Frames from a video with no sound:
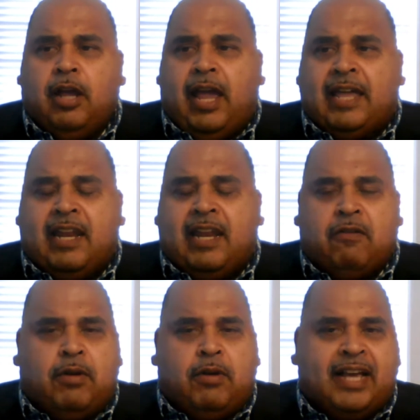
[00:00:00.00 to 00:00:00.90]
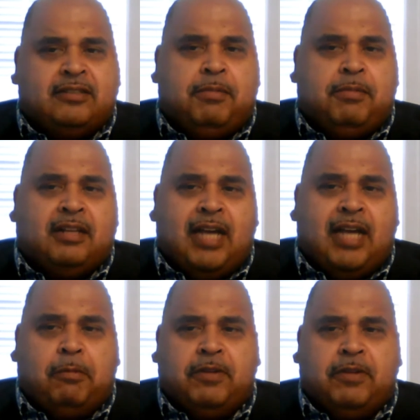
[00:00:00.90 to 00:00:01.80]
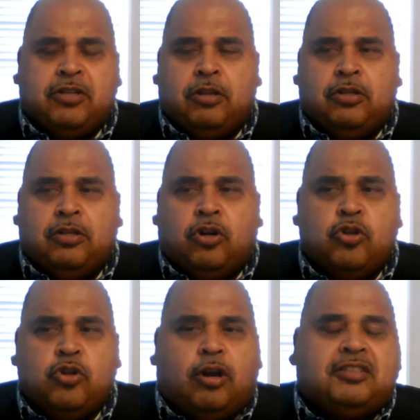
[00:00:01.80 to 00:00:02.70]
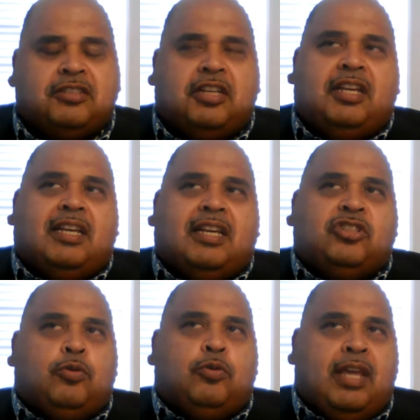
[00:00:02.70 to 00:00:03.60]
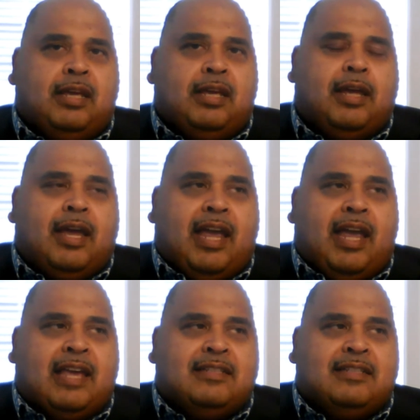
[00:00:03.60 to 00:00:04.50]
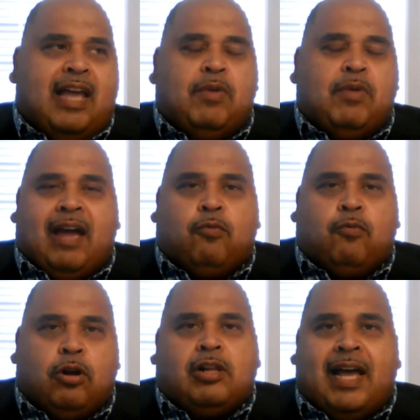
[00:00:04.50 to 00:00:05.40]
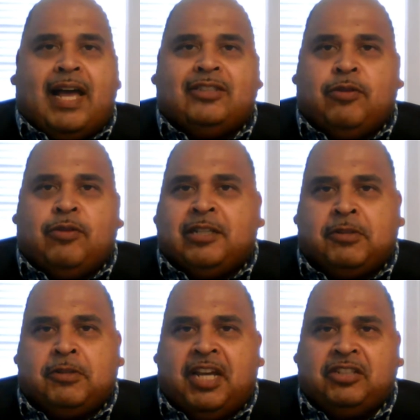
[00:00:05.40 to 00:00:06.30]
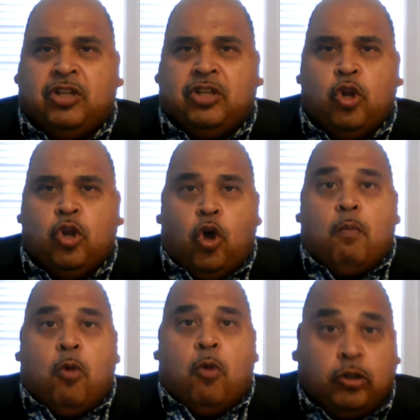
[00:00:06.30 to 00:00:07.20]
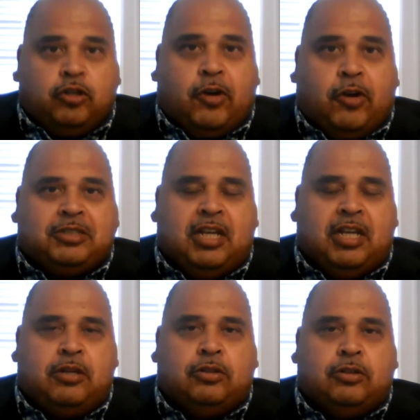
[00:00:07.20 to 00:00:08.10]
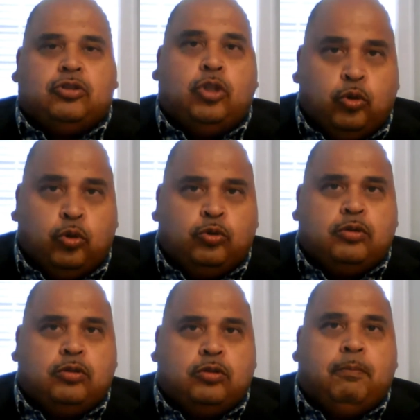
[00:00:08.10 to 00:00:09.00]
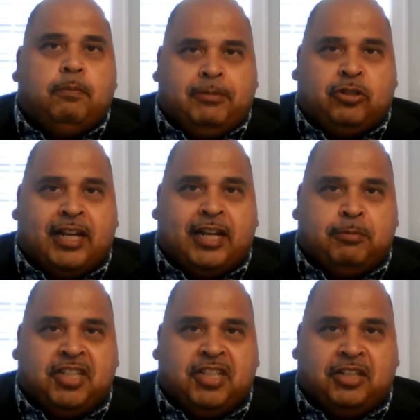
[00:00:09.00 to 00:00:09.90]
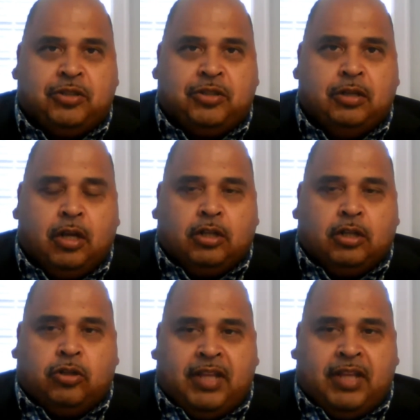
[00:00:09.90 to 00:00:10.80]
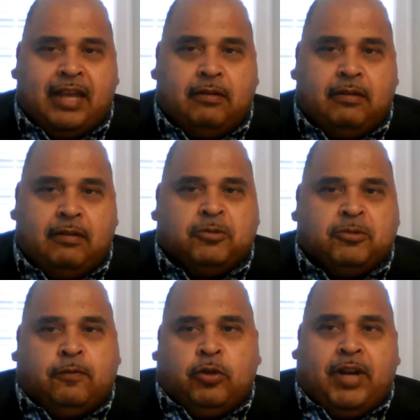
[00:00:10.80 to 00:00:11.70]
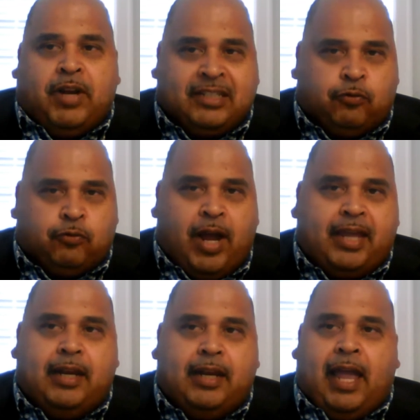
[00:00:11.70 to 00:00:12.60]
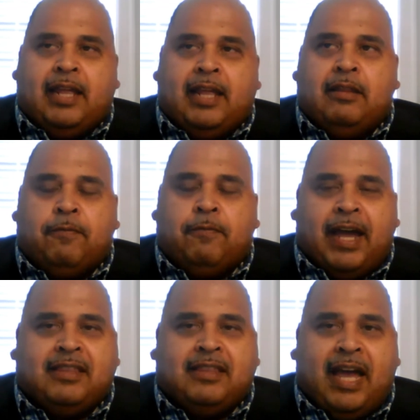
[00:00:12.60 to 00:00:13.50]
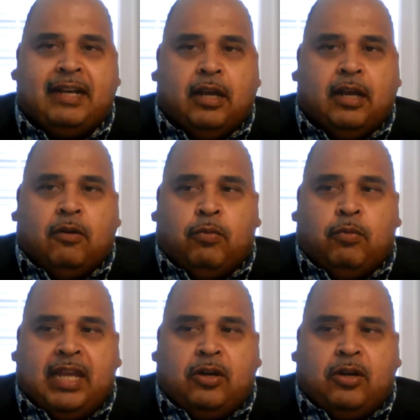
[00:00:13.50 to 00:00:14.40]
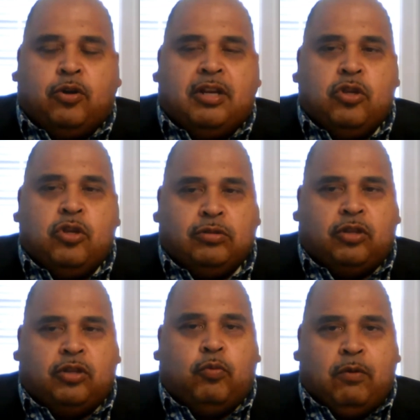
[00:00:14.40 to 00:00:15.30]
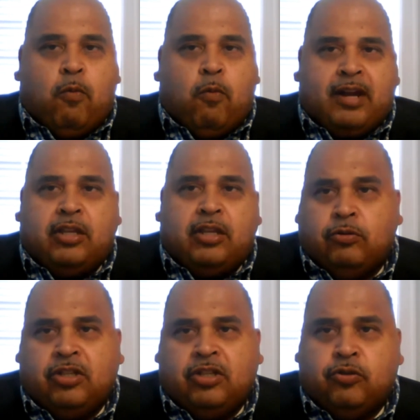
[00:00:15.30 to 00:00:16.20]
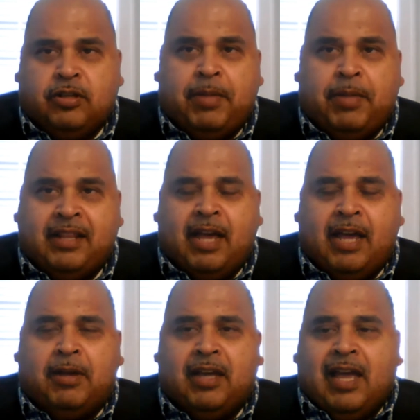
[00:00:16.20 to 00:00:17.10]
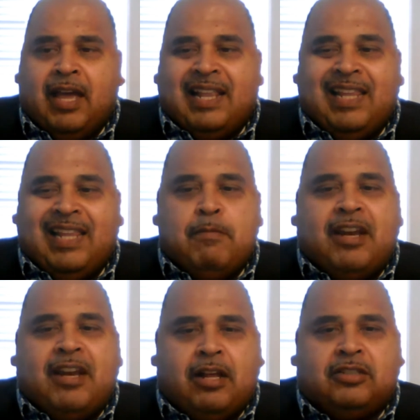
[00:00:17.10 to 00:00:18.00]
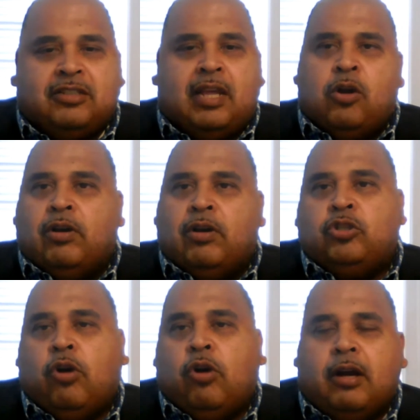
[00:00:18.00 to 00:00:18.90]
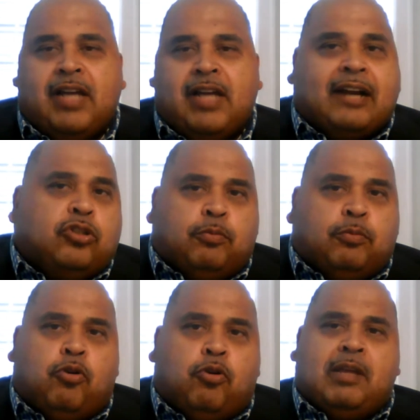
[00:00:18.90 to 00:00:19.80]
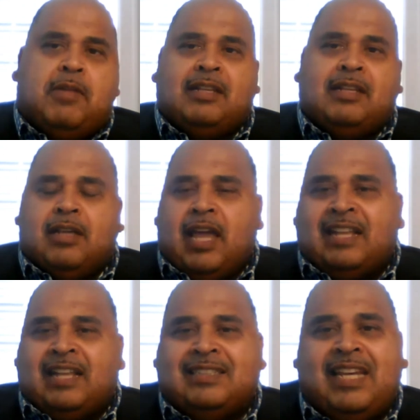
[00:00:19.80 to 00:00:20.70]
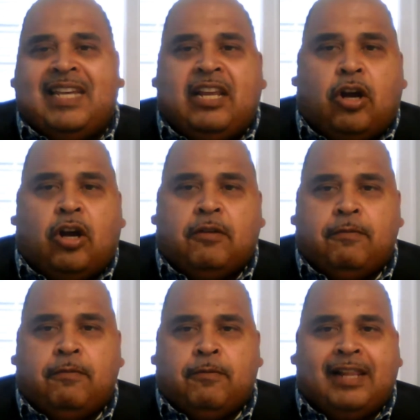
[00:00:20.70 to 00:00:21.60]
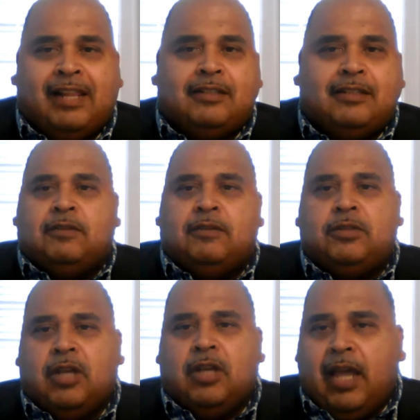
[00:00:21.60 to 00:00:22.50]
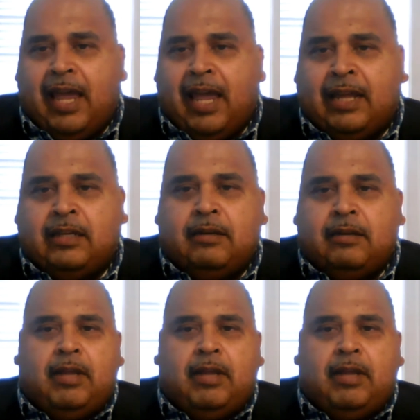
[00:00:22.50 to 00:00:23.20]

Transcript: and then everyone has to be on top of each other. New York City is unique is that we have world-class transportation. Most of our seniors use public transportation, so they come to view it as a right. And the fact that we couldn't use it the way we wanted to use it during the pandemic limited us in going to our doctor's appointments, in seeing our relatives, in